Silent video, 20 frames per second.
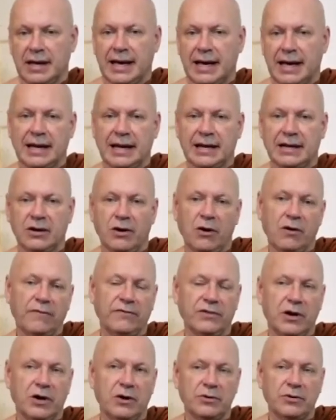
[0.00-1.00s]
And of
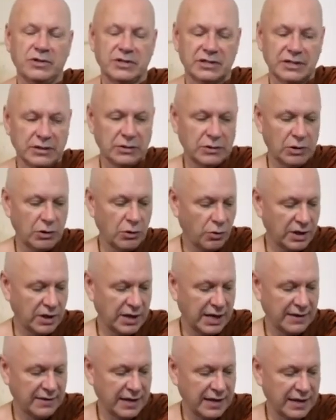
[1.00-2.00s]
those, look
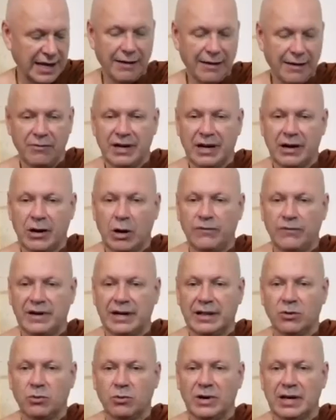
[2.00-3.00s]
in the area of
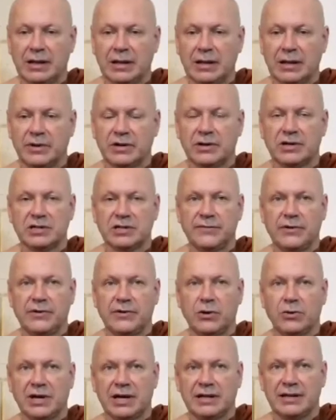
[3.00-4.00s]
ill will, because if you
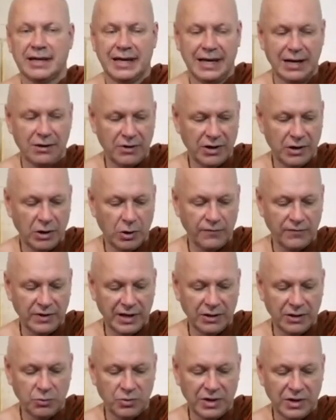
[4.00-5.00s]
look in the area of
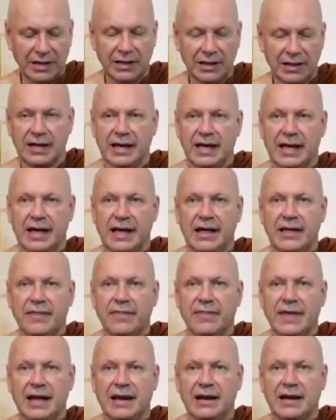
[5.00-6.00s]
ill will,
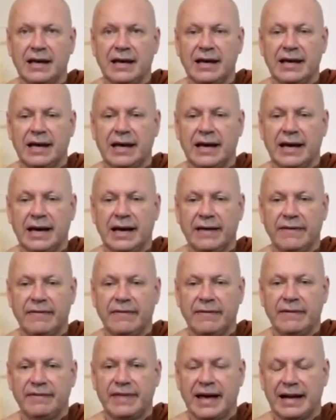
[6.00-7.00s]
then
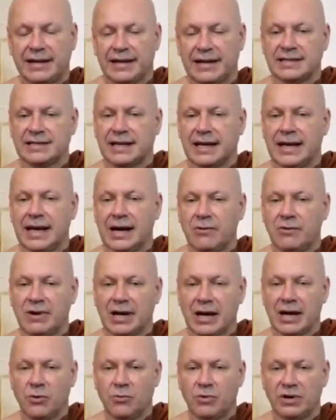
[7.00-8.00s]
that is an
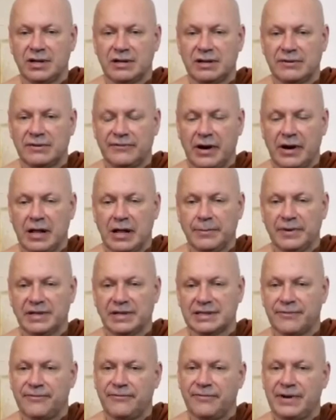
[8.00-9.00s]
area where the
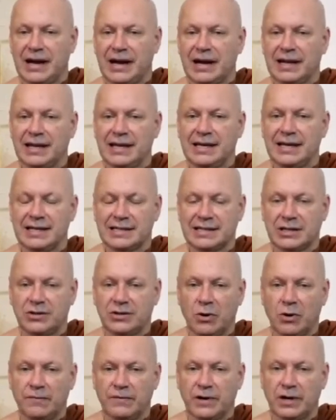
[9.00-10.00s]
defilements are fairly easy
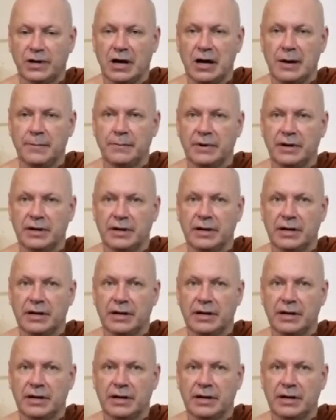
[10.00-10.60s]
to overcome.